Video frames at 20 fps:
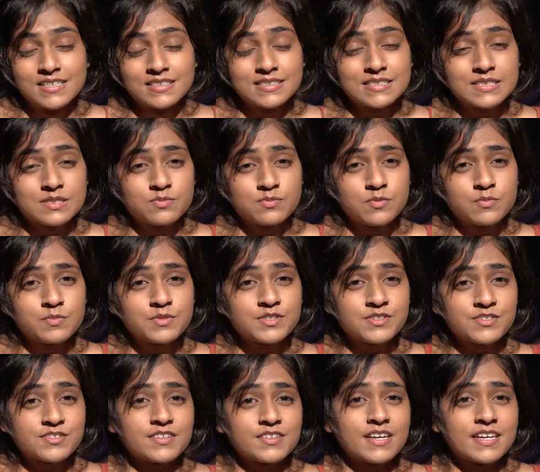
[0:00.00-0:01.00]
This
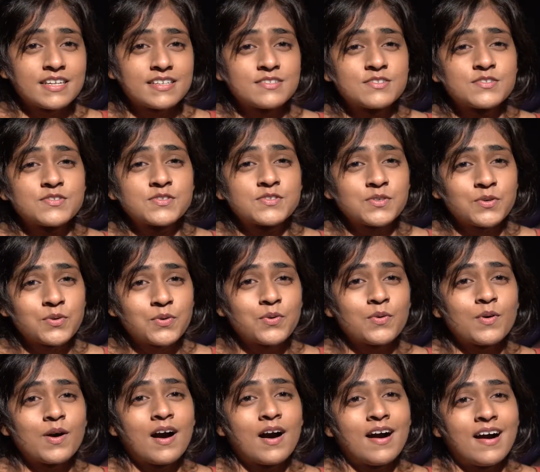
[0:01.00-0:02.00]
woman tried
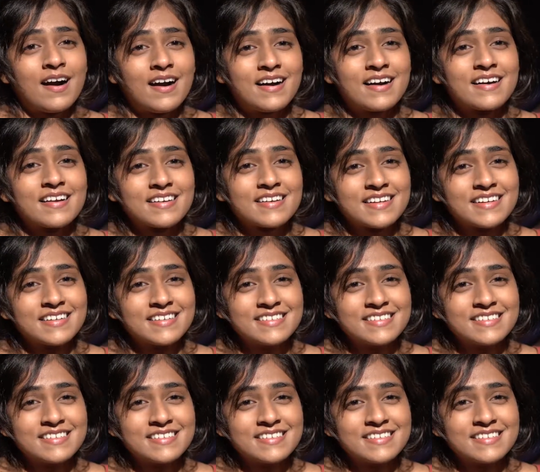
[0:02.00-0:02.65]
so hard.